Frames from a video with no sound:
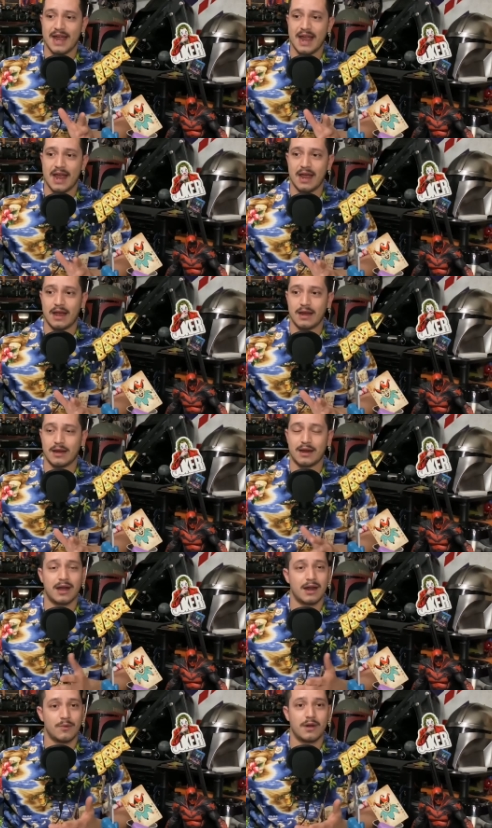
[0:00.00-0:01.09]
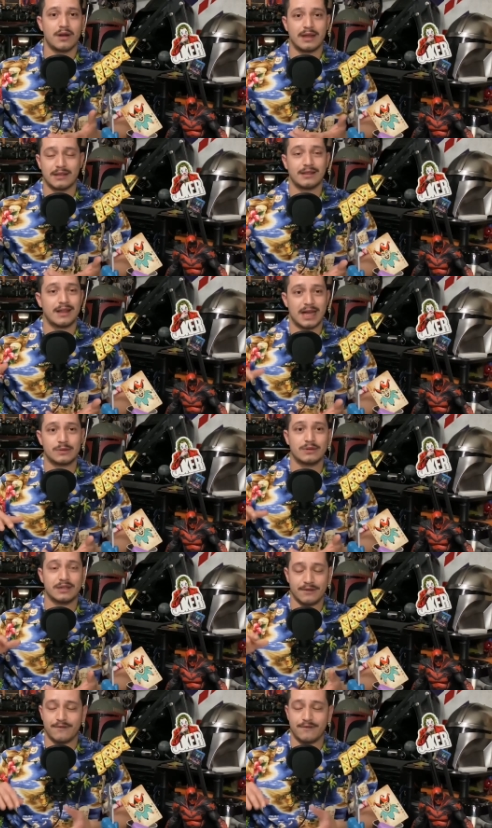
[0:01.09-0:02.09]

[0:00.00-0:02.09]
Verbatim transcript: and I kind of want to get the last one in the